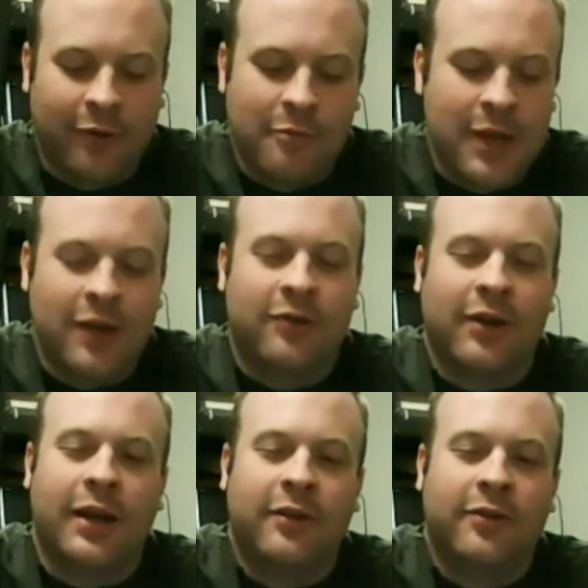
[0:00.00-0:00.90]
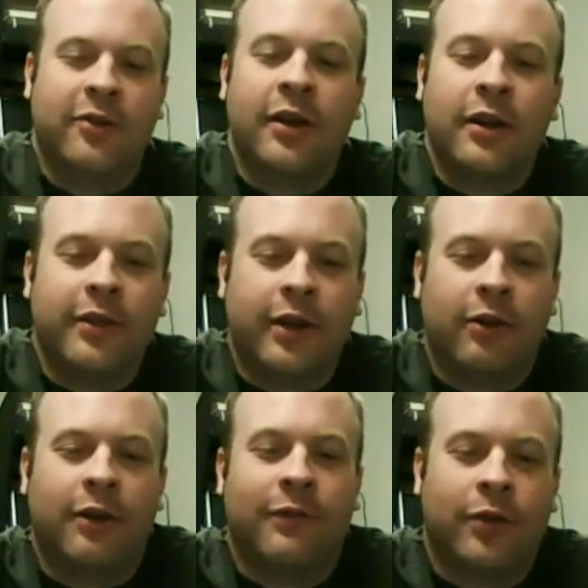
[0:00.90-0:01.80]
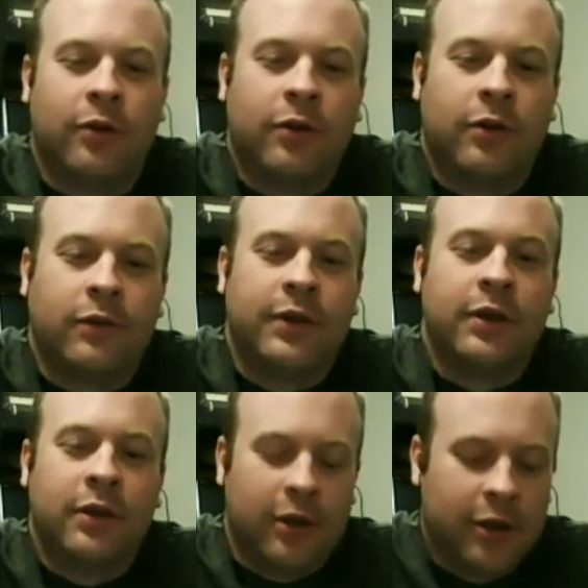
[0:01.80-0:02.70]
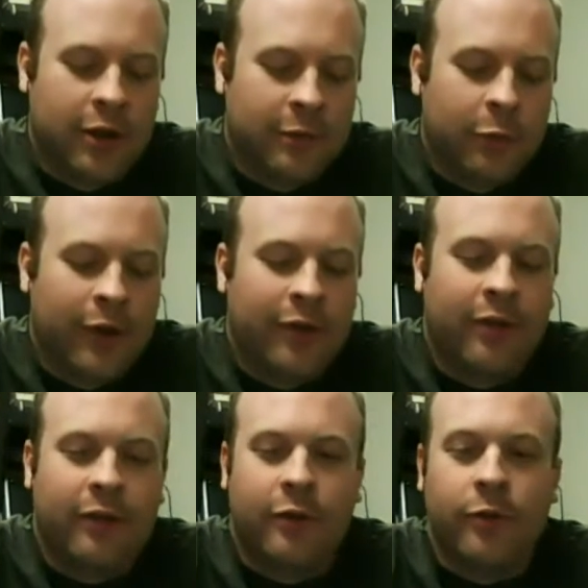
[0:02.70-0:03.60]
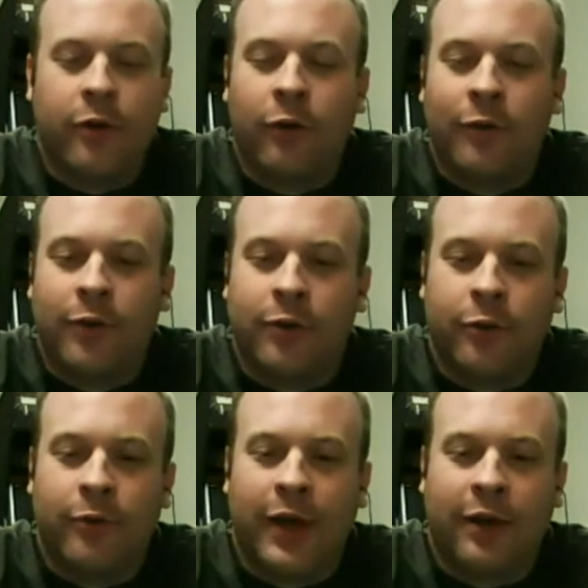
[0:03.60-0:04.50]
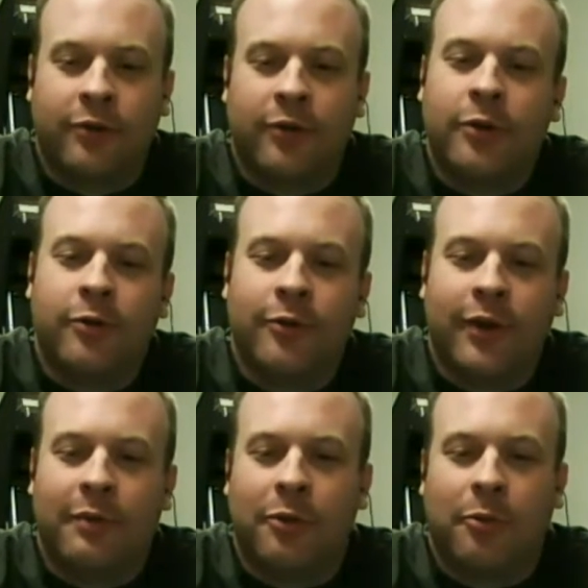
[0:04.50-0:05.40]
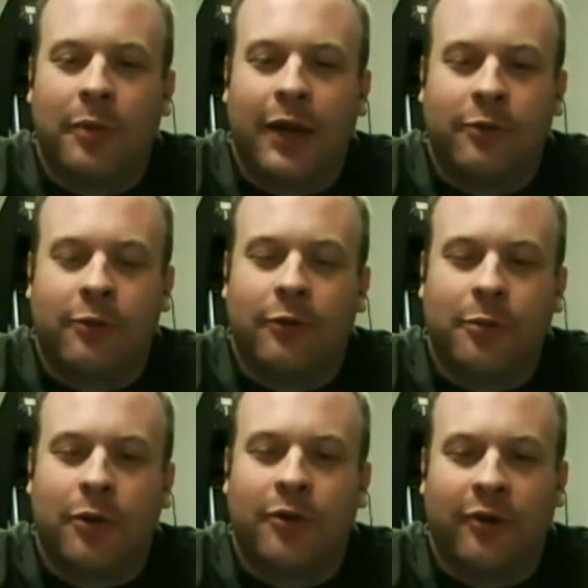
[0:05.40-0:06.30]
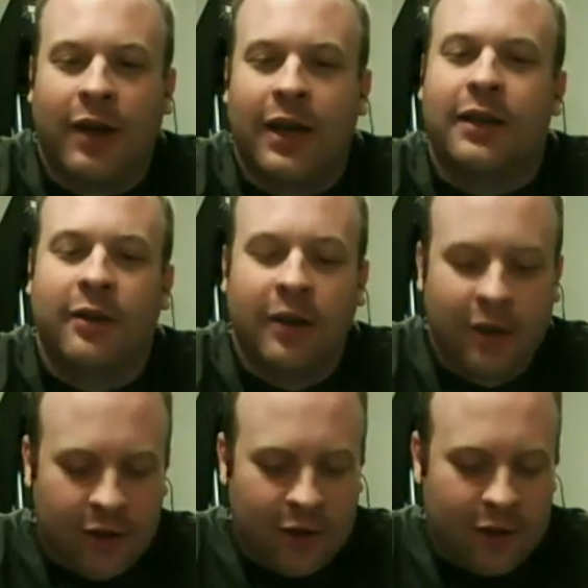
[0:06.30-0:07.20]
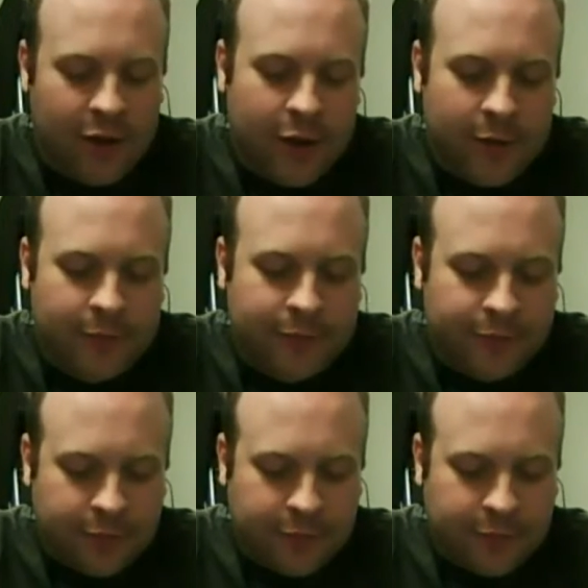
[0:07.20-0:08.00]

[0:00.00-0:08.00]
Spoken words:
some big sites that are involved with over 2,000 usernames and passwords per site. Um,